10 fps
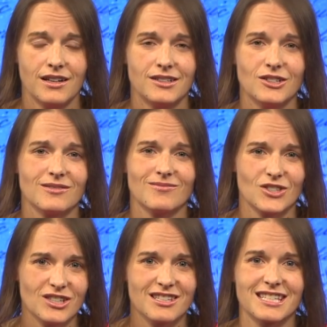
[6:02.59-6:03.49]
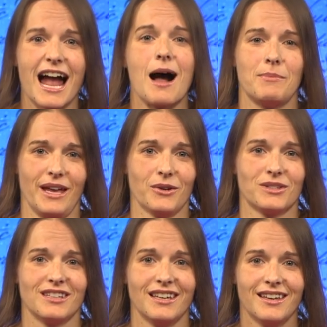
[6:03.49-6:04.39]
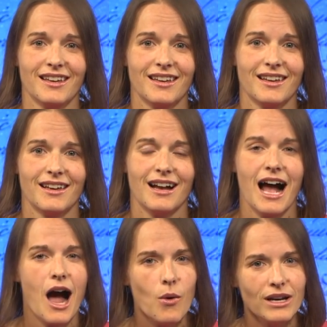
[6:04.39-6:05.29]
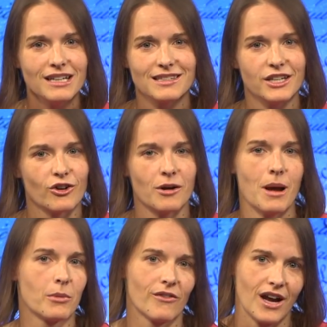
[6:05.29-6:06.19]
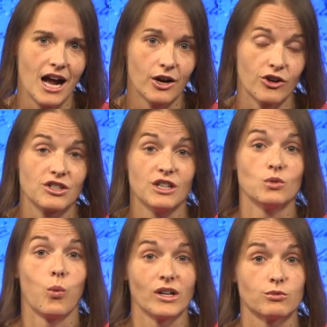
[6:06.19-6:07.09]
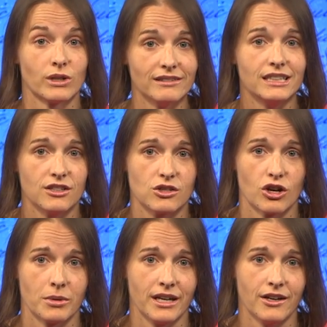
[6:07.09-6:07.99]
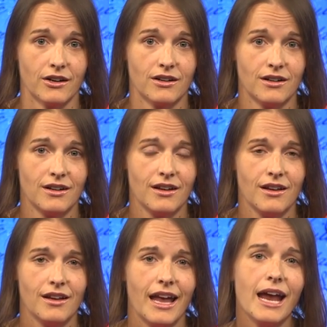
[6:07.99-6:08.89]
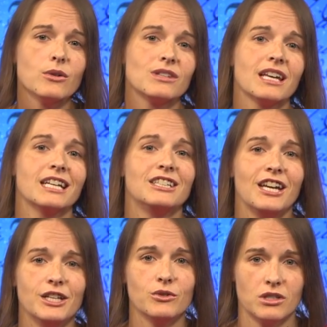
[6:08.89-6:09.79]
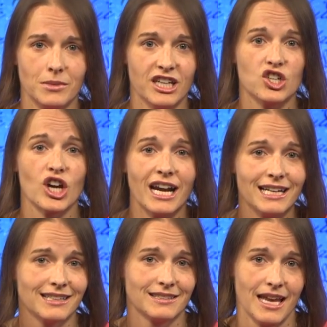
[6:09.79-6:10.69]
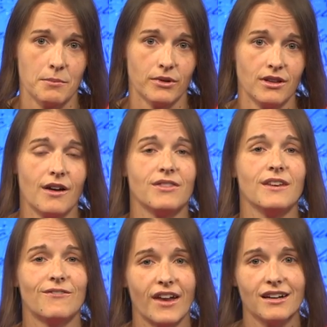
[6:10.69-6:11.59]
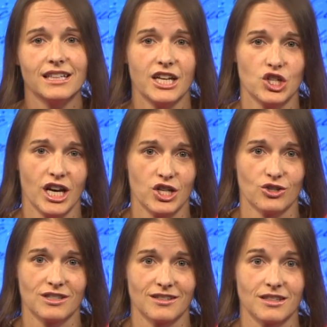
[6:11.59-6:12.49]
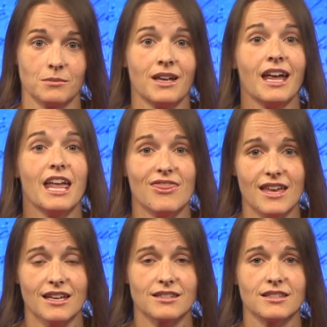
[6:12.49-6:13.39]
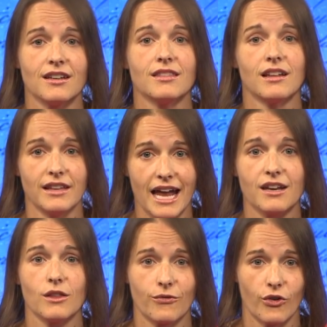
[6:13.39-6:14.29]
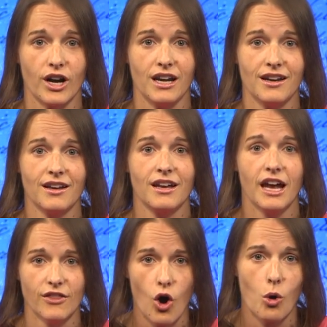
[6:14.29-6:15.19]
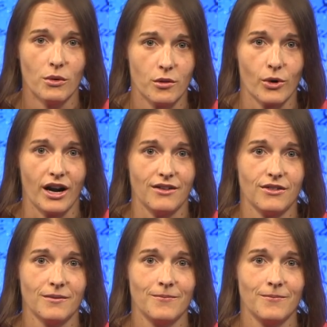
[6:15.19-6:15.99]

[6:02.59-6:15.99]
Just, just stop, A O C. How it is that you're a member of Congress is what's really disturbing here. A O C continues to be a shining example of the failed education system in this, the land of the free and the home of the brave.